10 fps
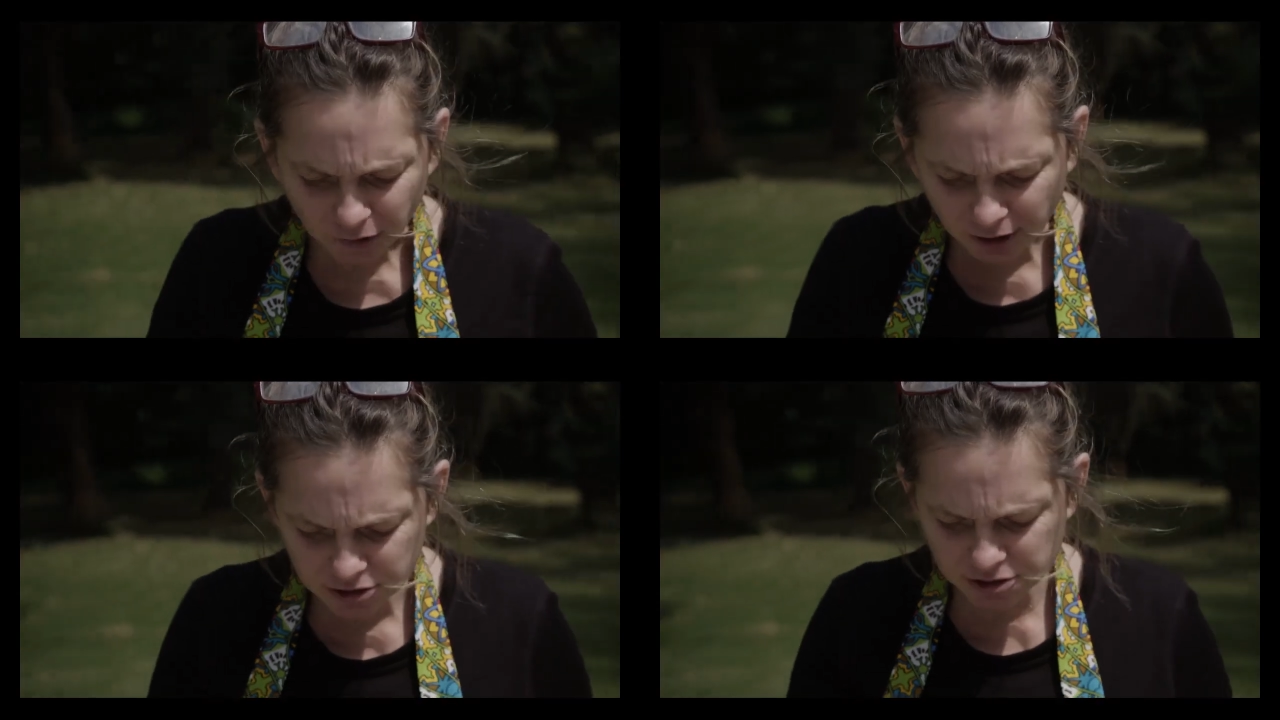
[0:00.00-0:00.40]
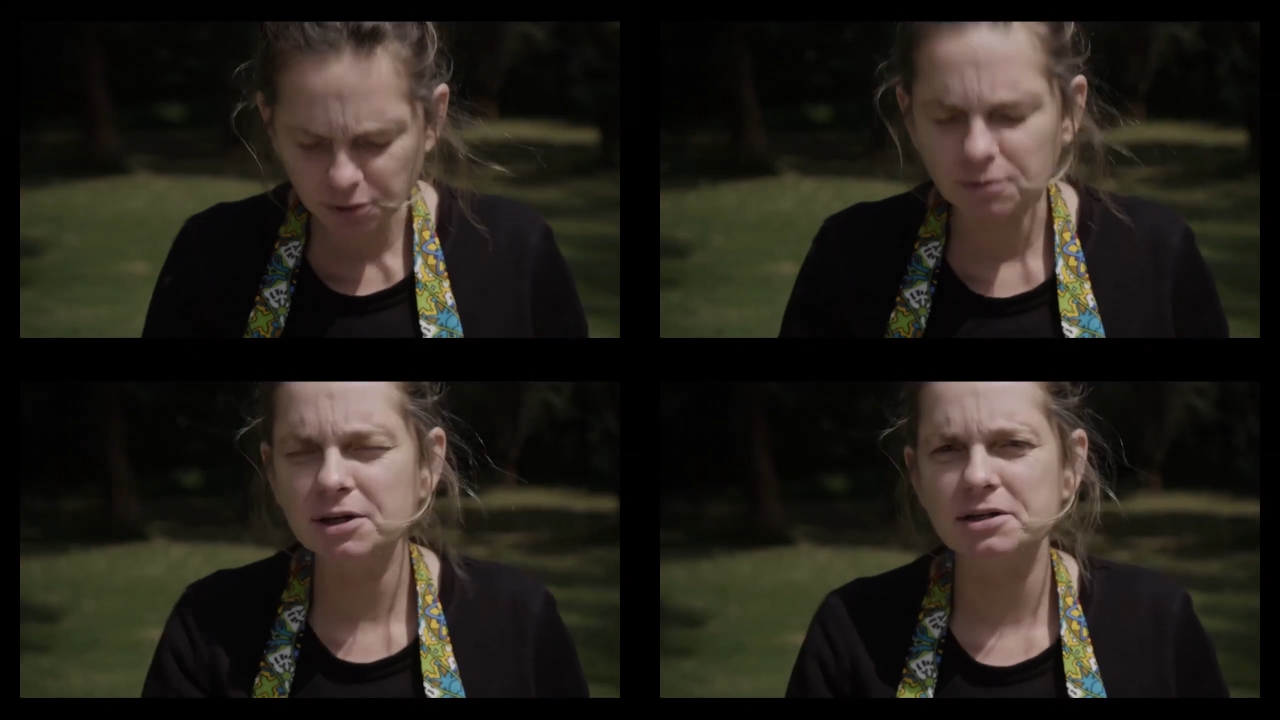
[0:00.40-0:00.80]
is
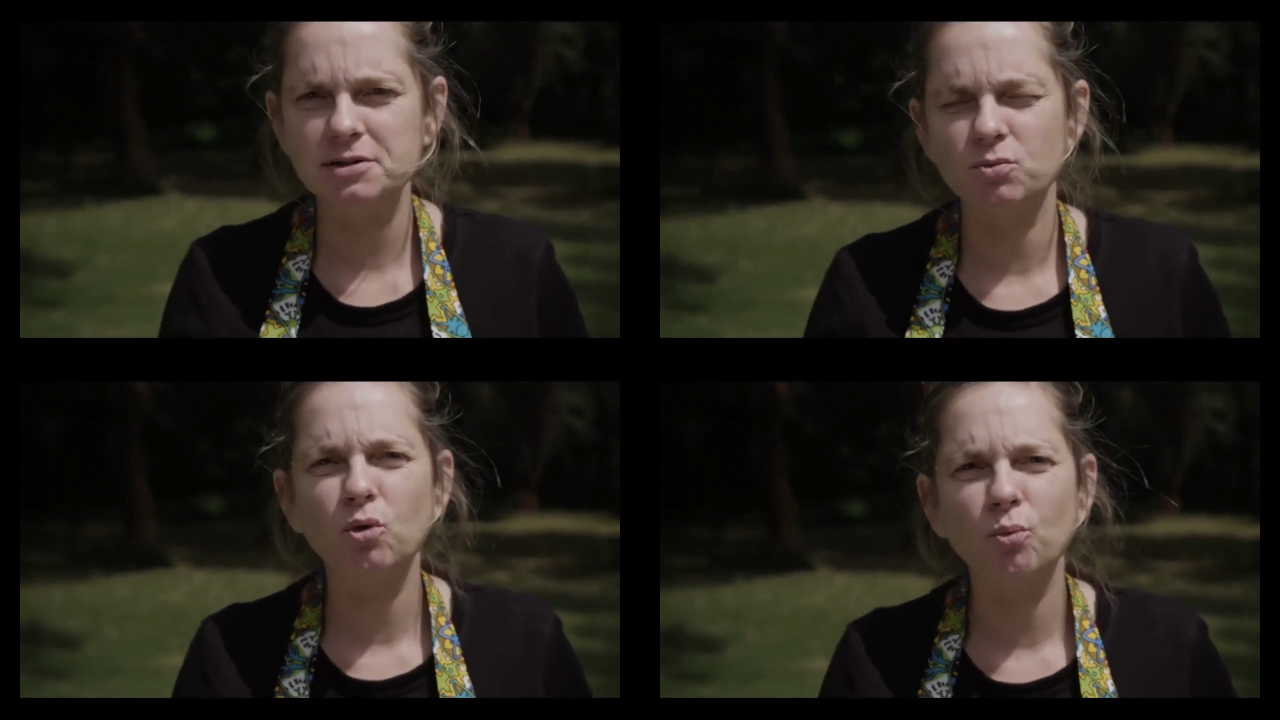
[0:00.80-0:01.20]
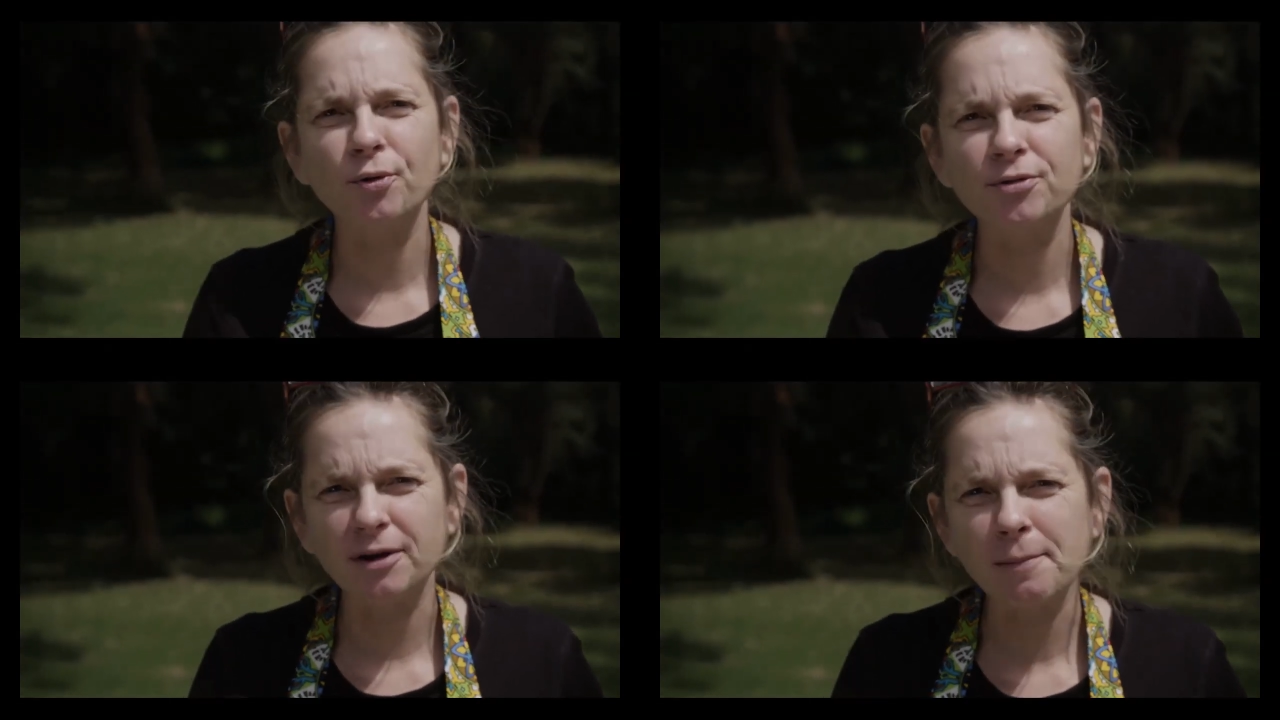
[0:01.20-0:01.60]
soak these in warm
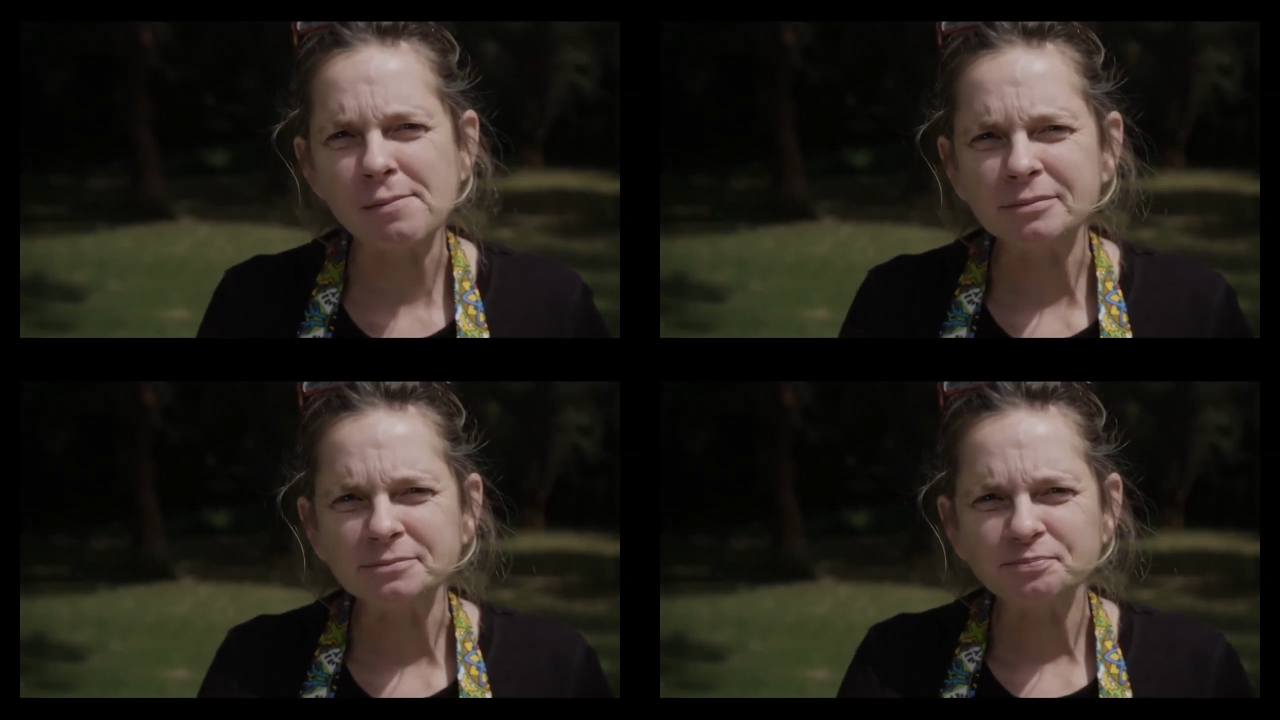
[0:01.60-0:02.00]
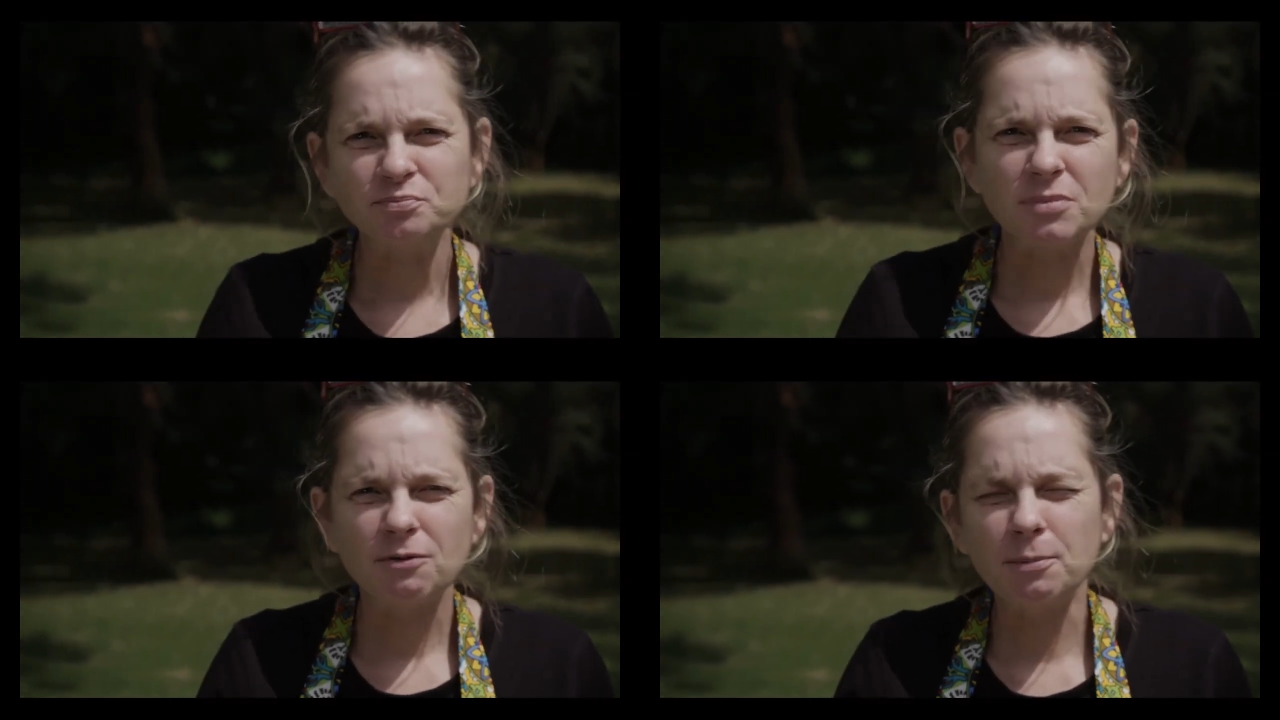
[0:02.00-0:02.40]
water,
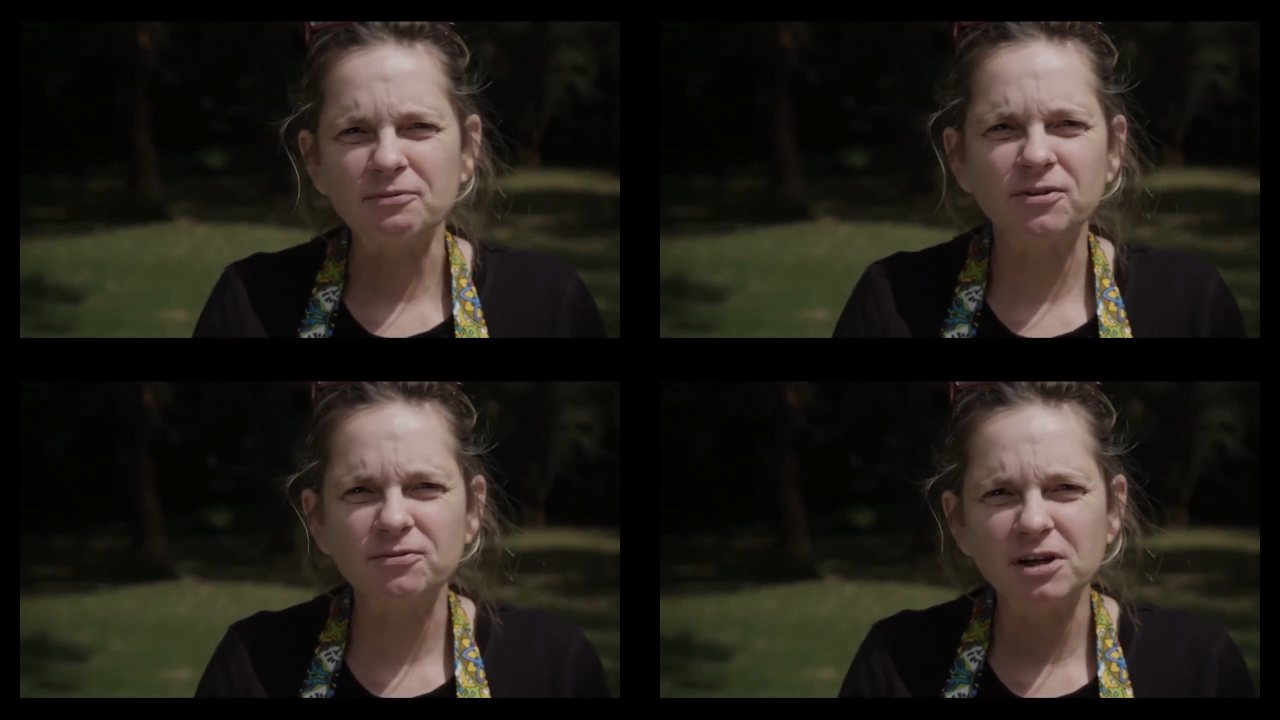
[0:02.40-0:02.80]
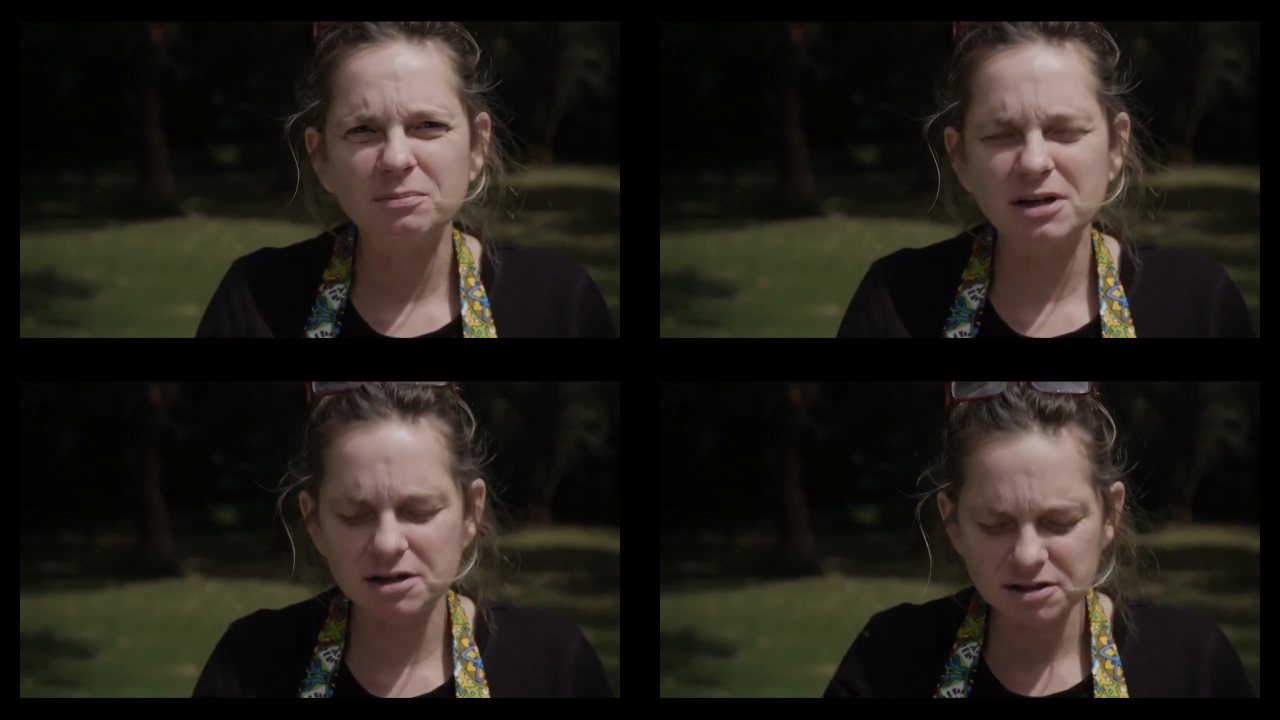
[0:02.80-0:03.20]
about 15
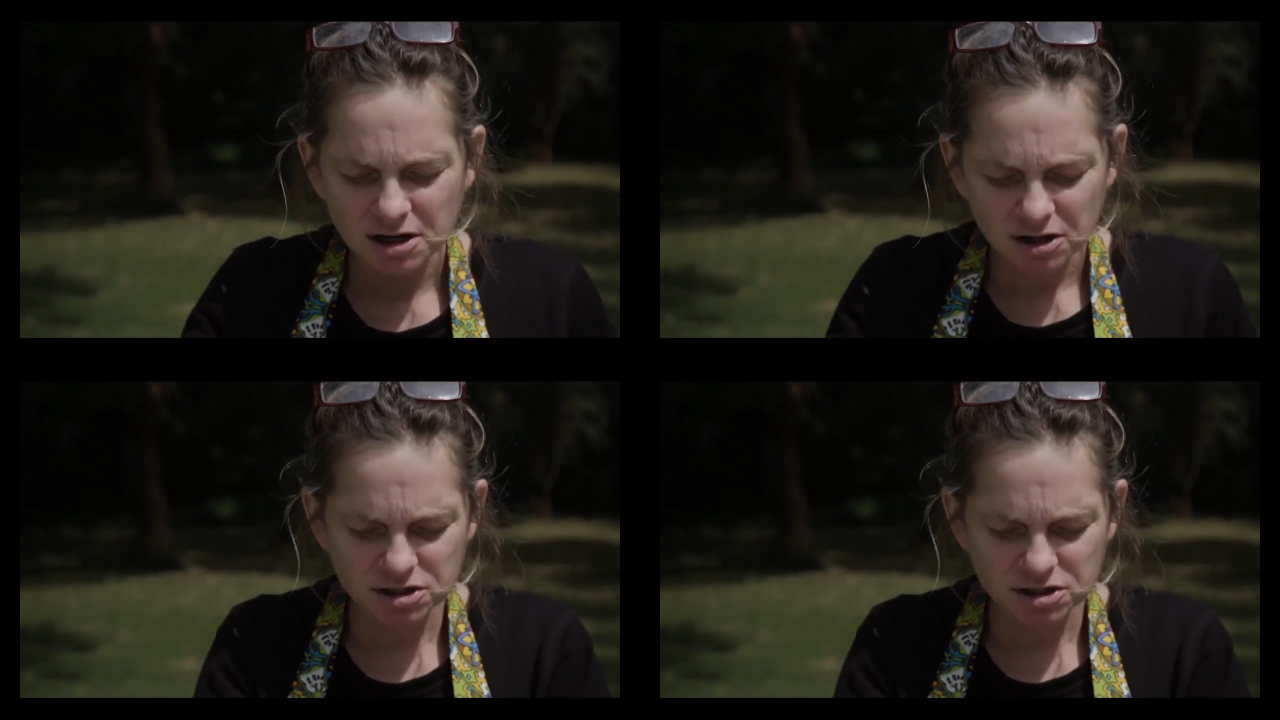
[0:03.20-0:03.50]
minutes,